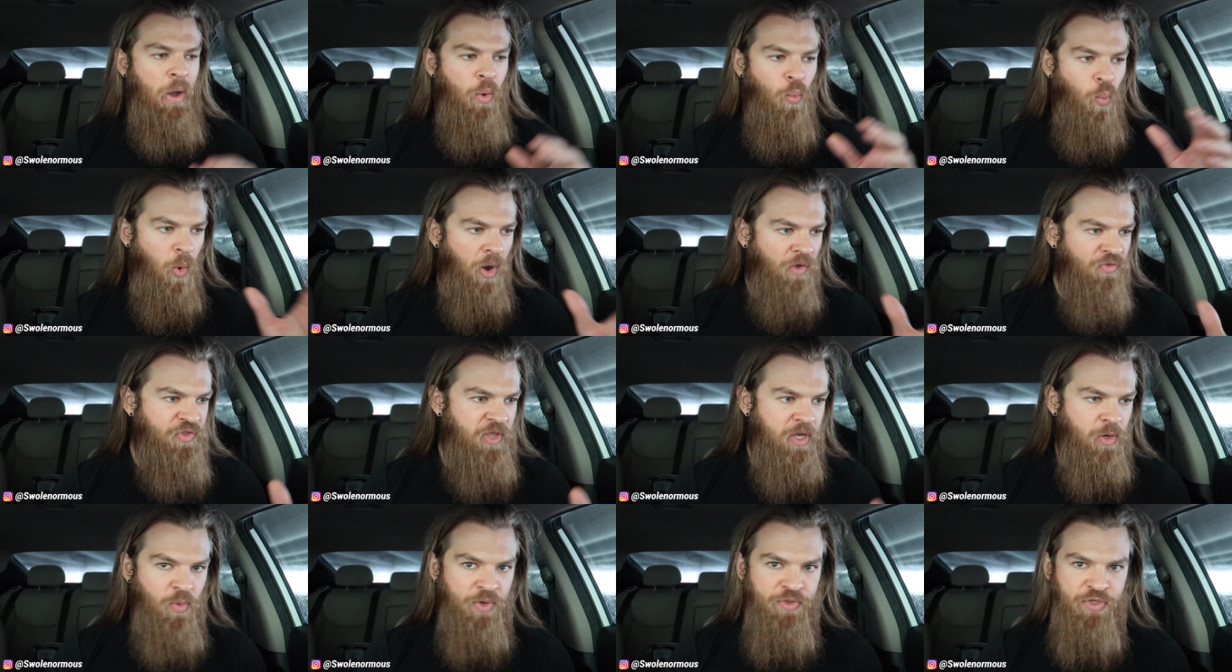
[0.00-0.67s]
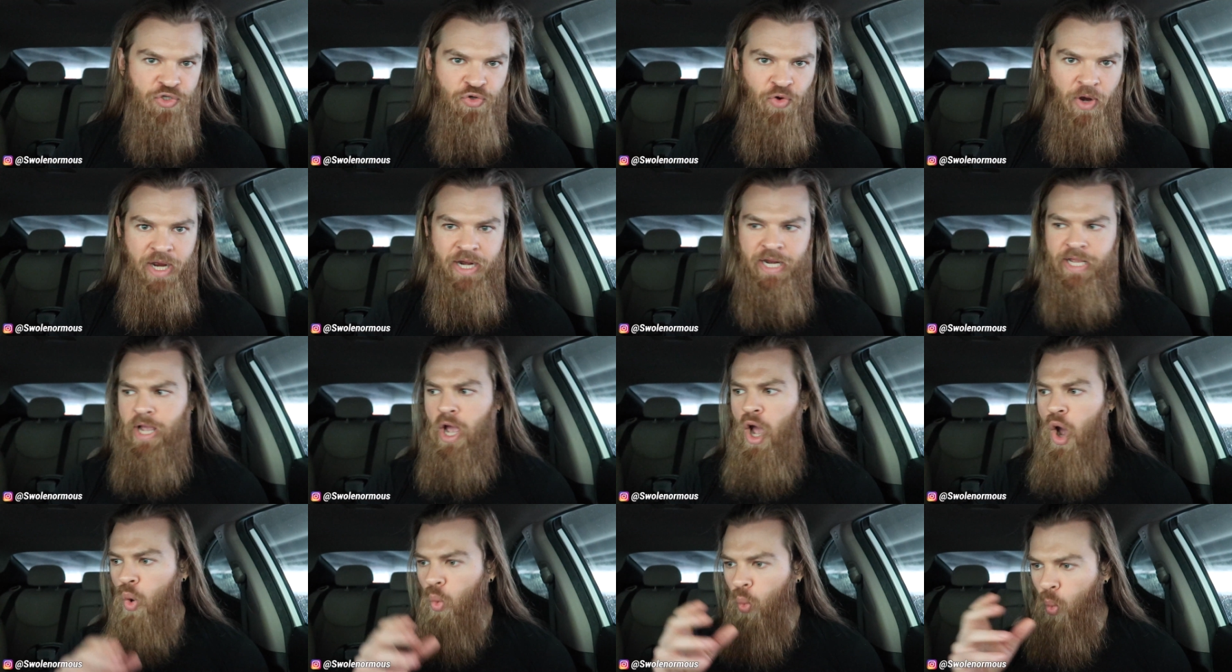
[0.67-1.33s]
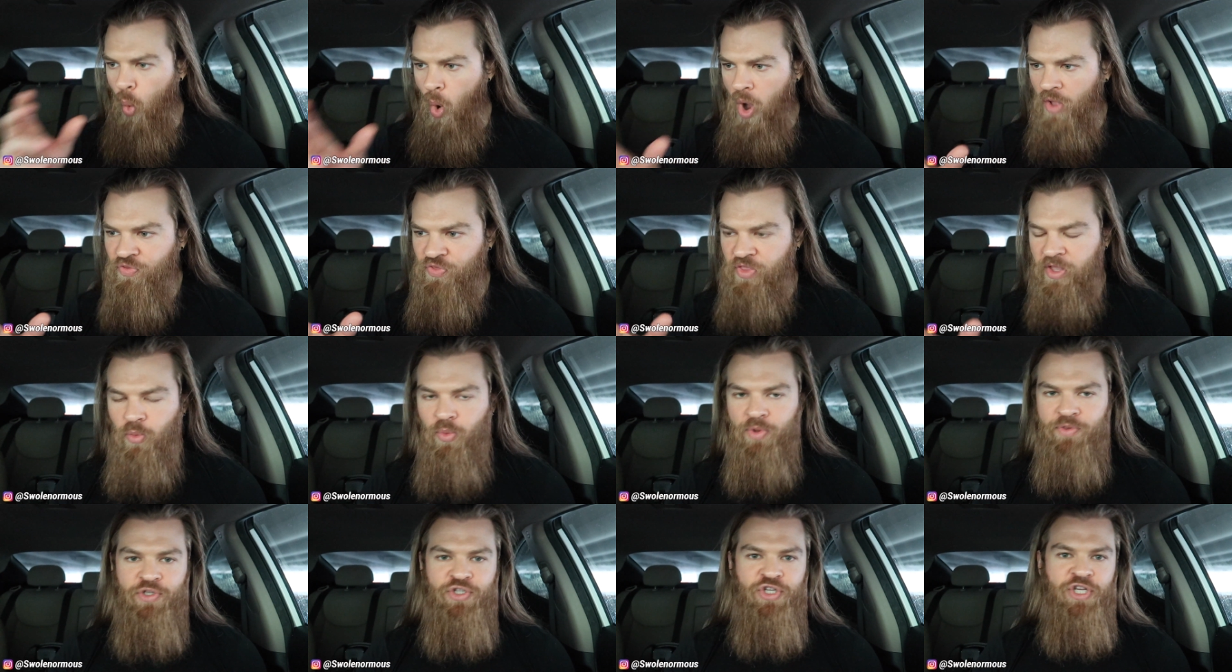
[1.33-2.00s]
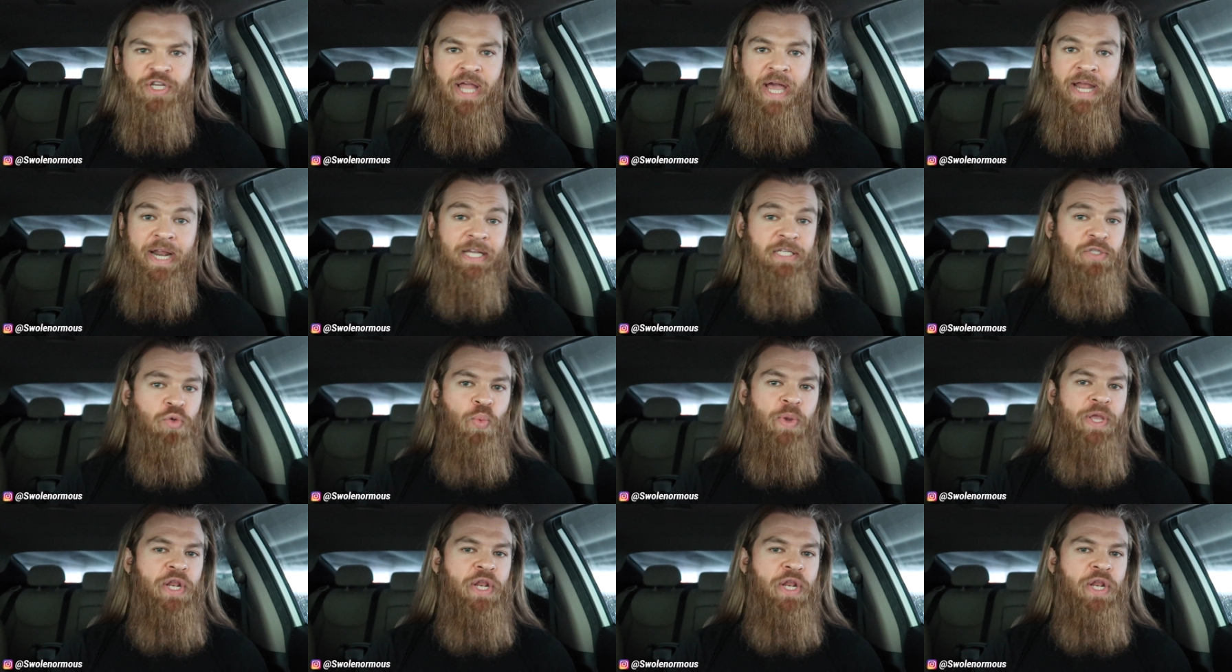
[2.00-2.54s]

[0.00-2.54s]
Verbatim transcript: one thing with training, one thing with genetics.